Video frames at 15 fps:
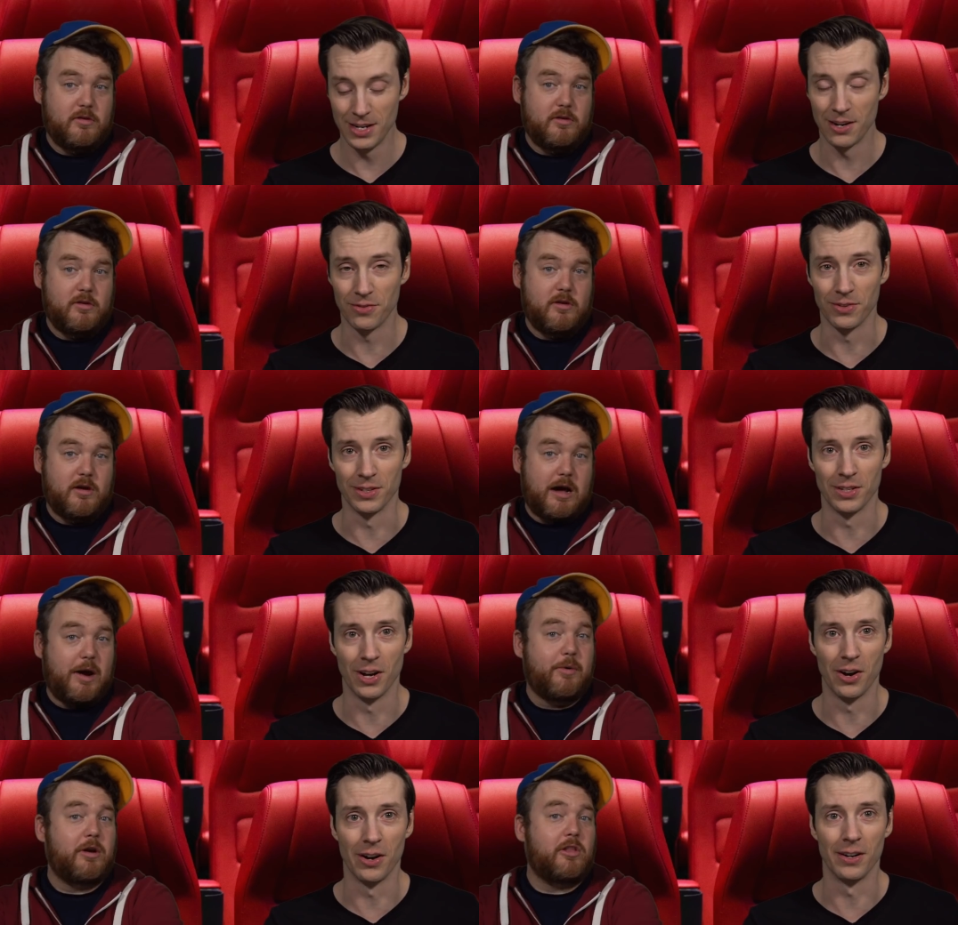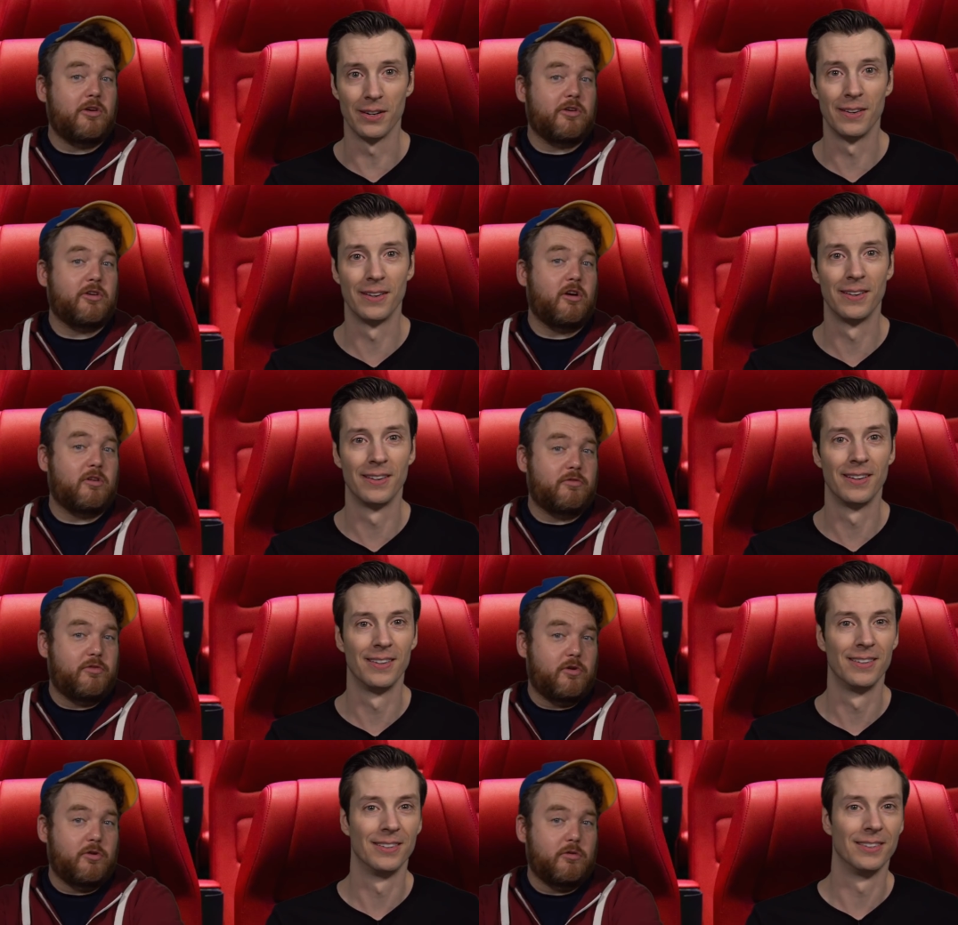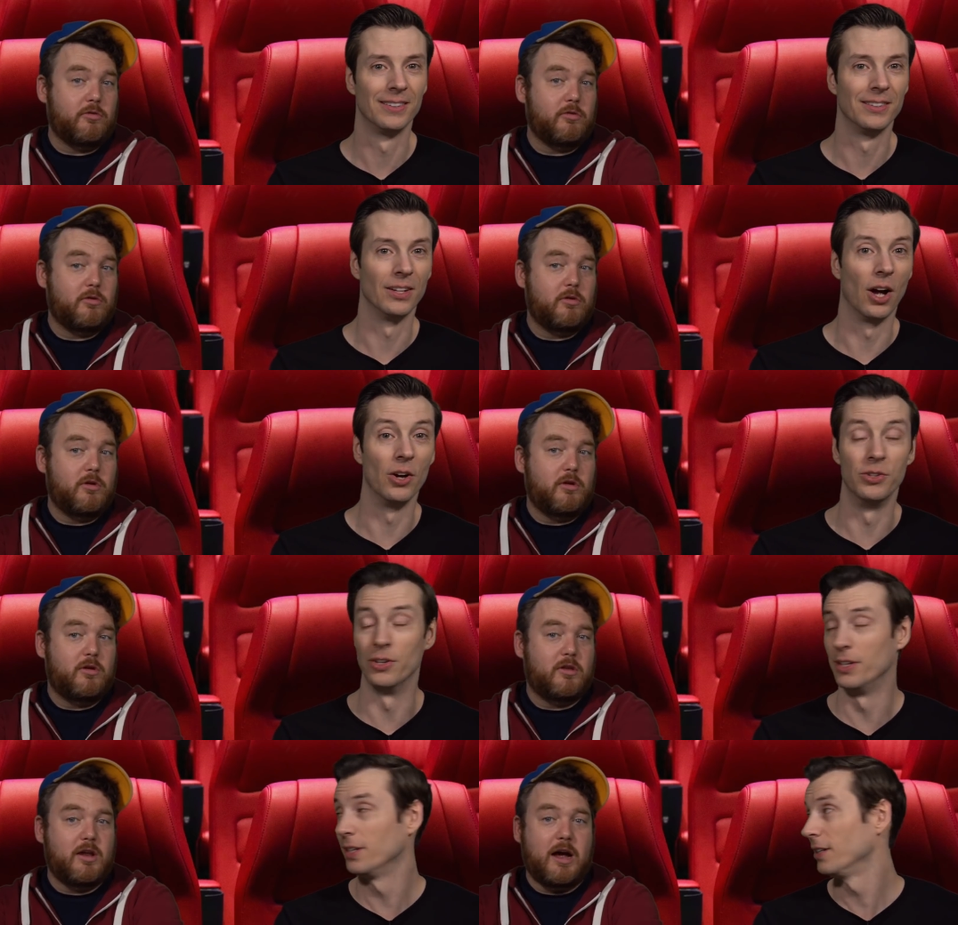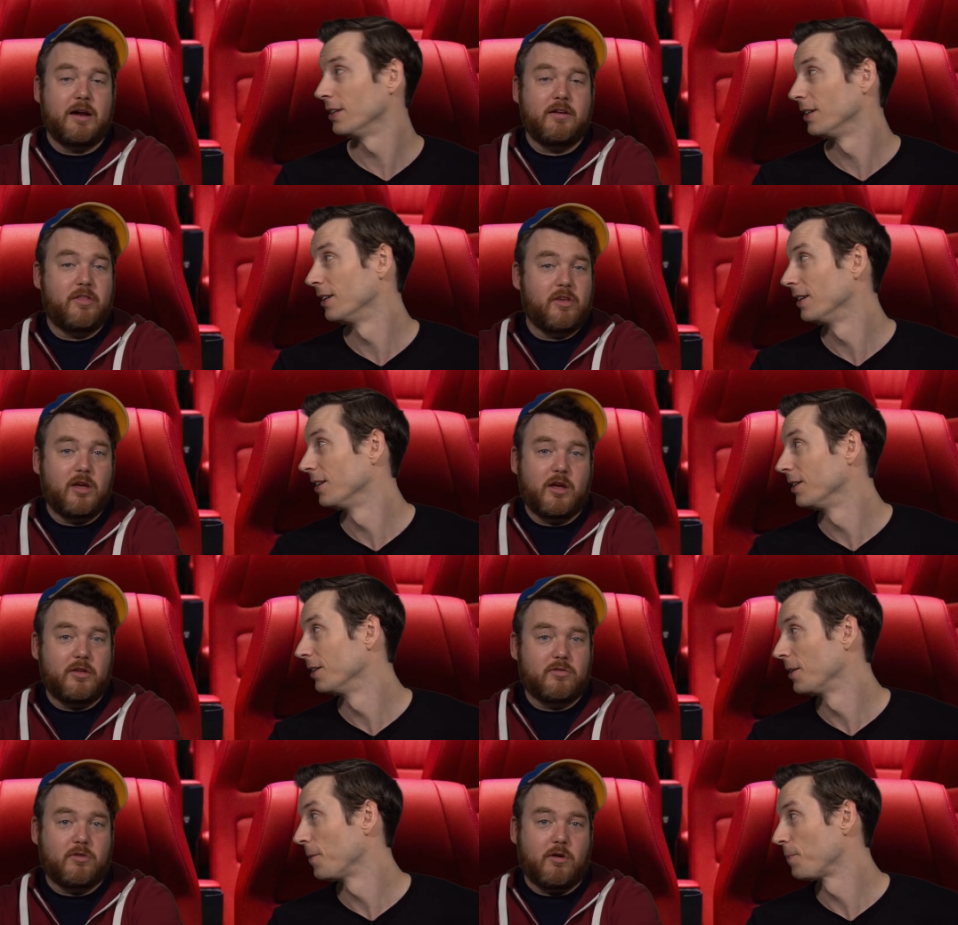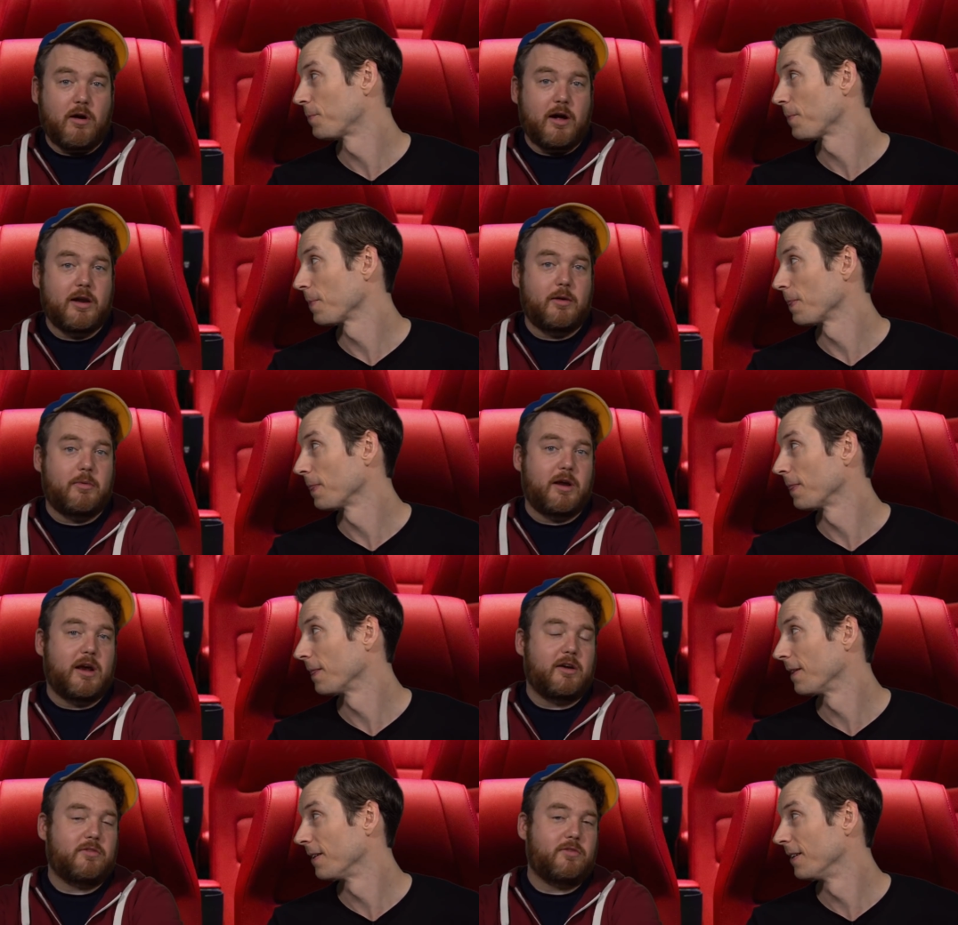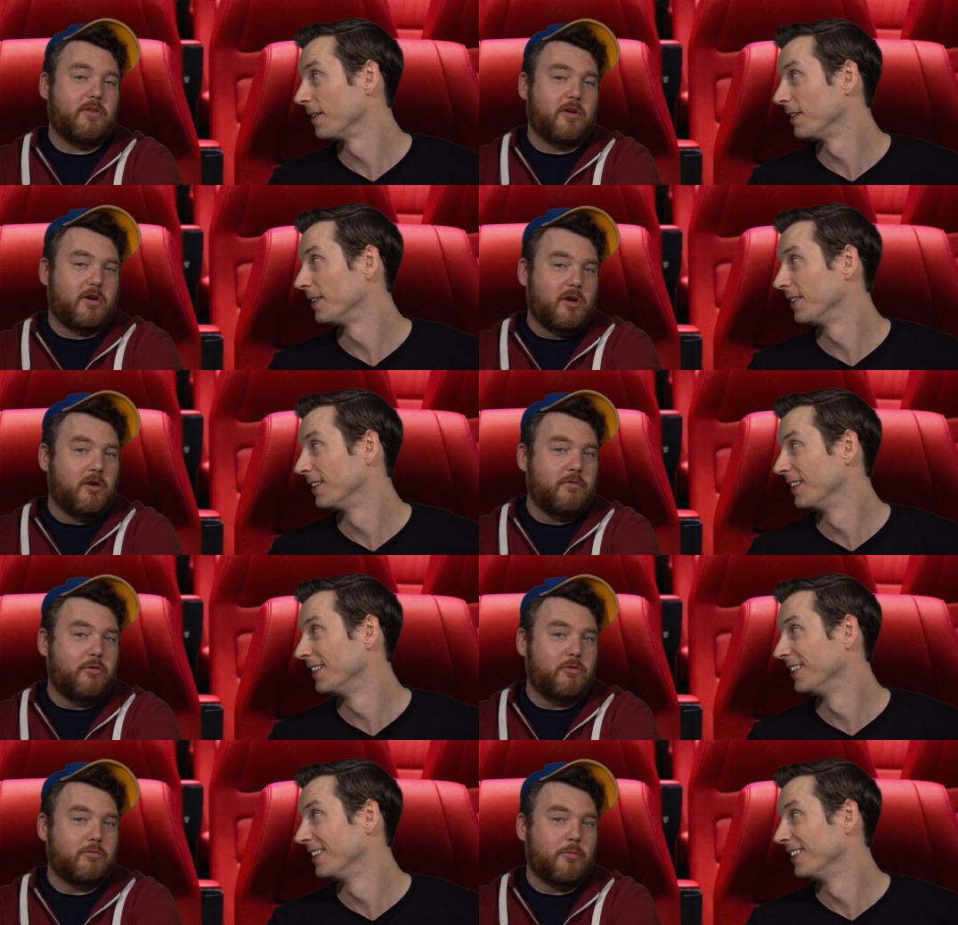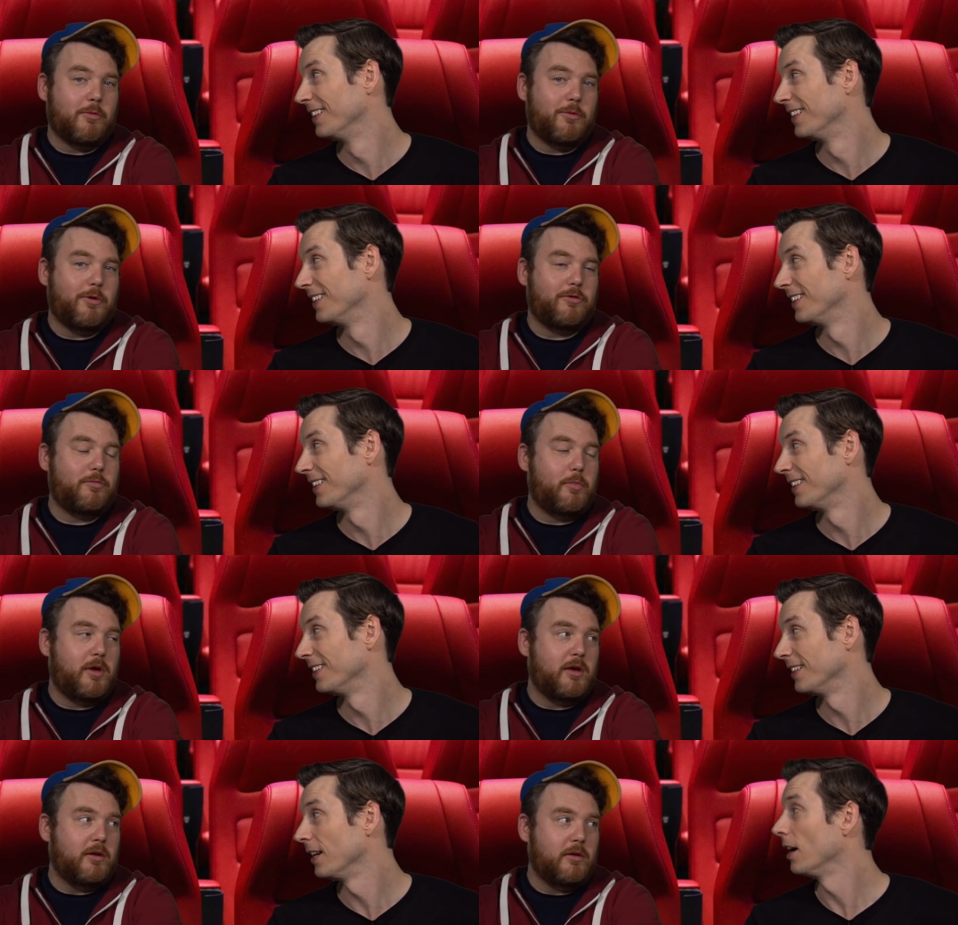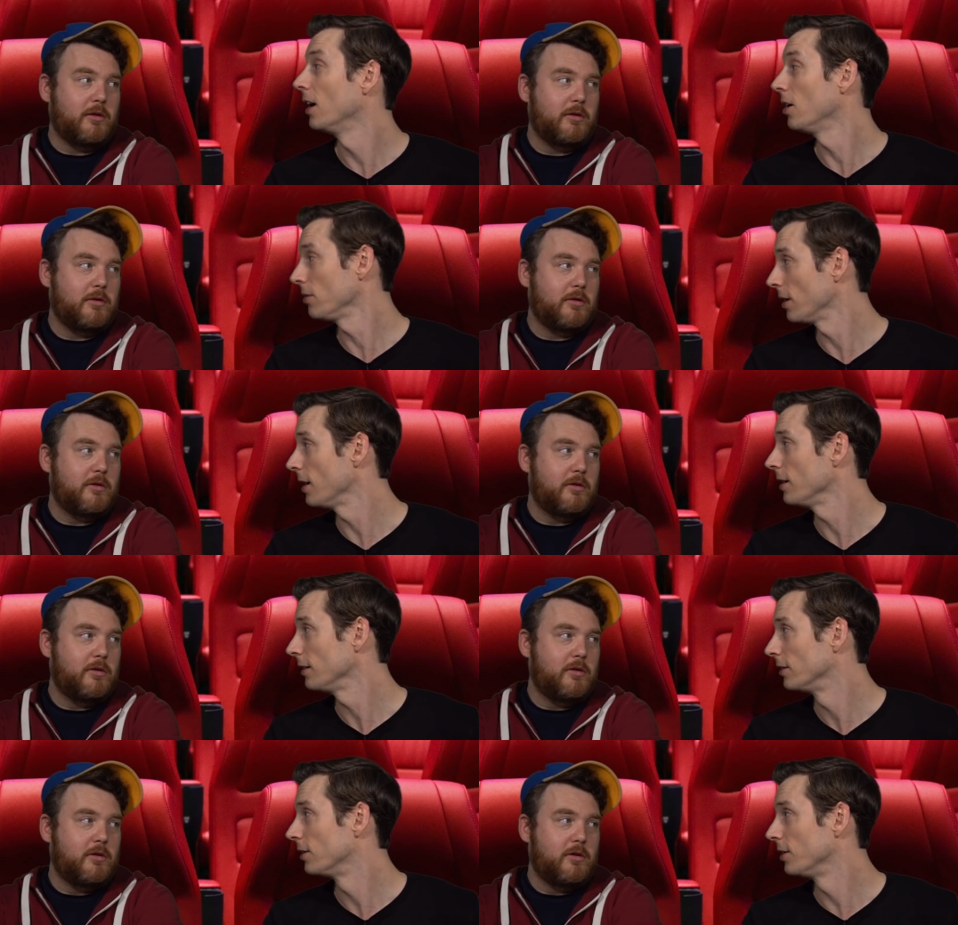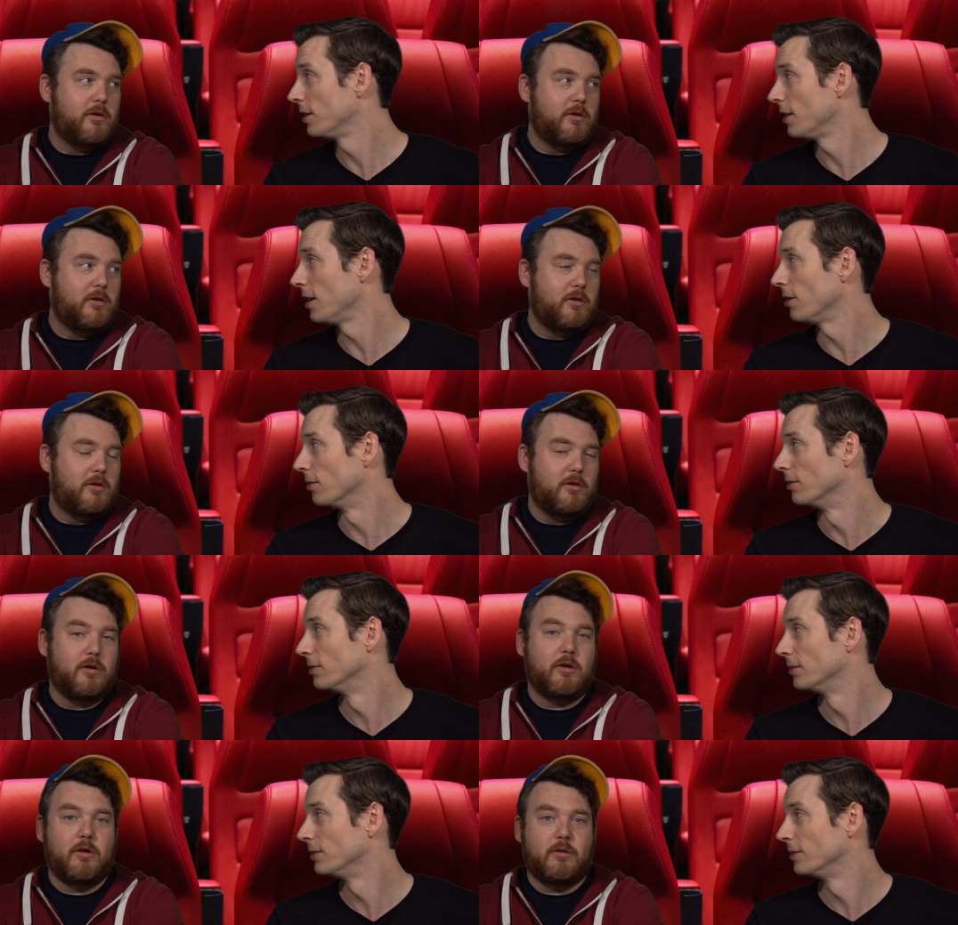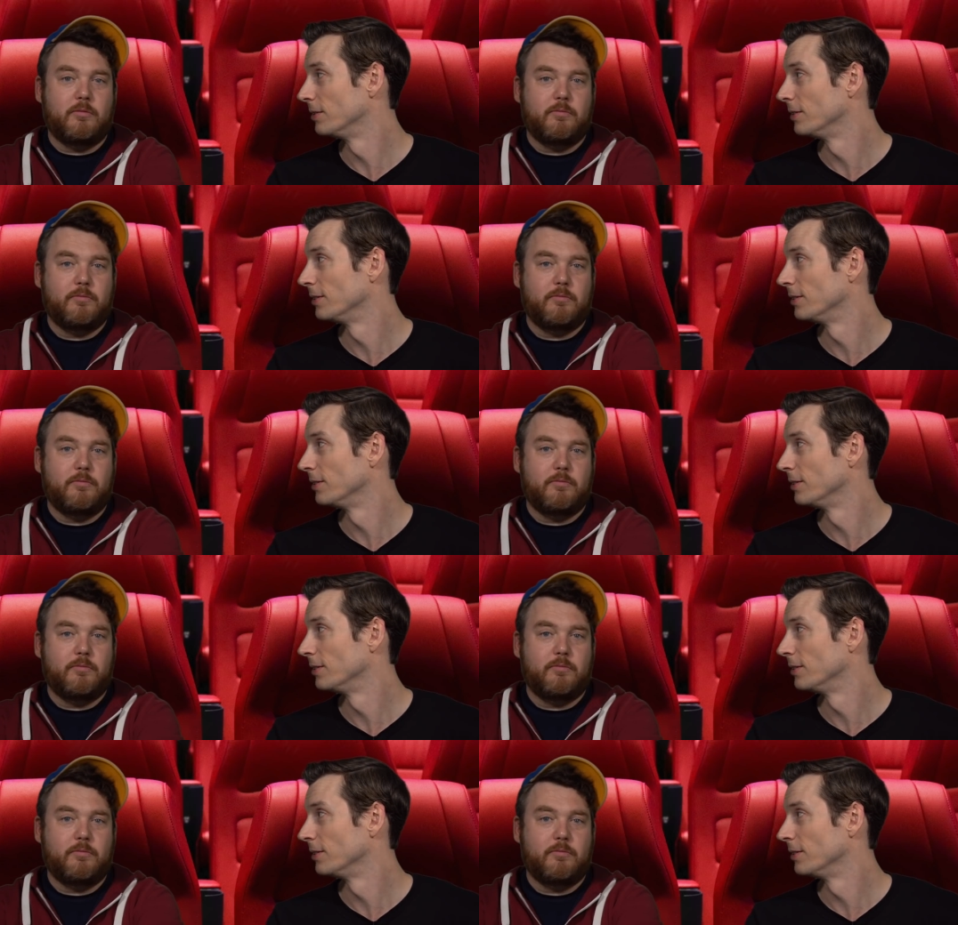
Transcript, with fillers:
Speaker 1: different. I want to learn kung fu. Oh, do you? I have nothing against karate, but I just feel like kung fu is more my speed.
Speaker 2: Okay, good to know.
Speaker 1: Yeah.